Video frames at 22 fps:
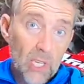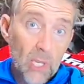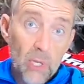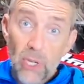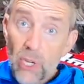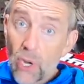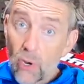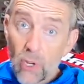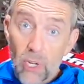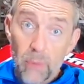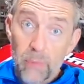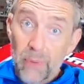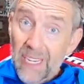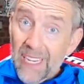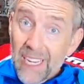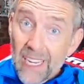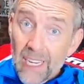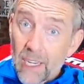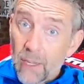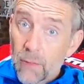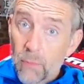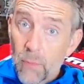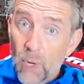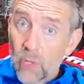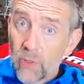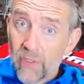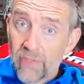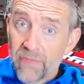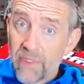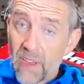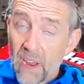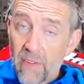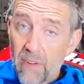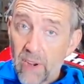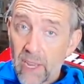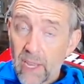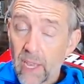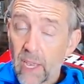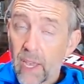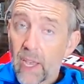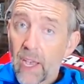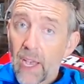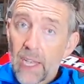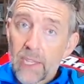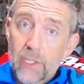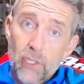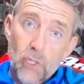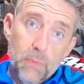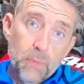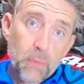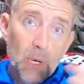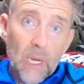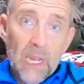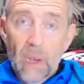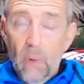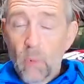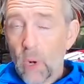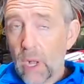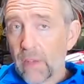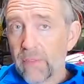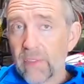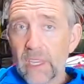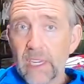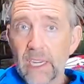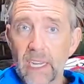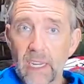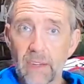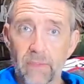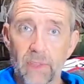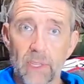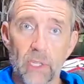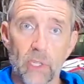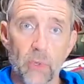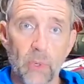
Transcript: You're not going to be needing them on the ferry, and just pull out whatever you need for the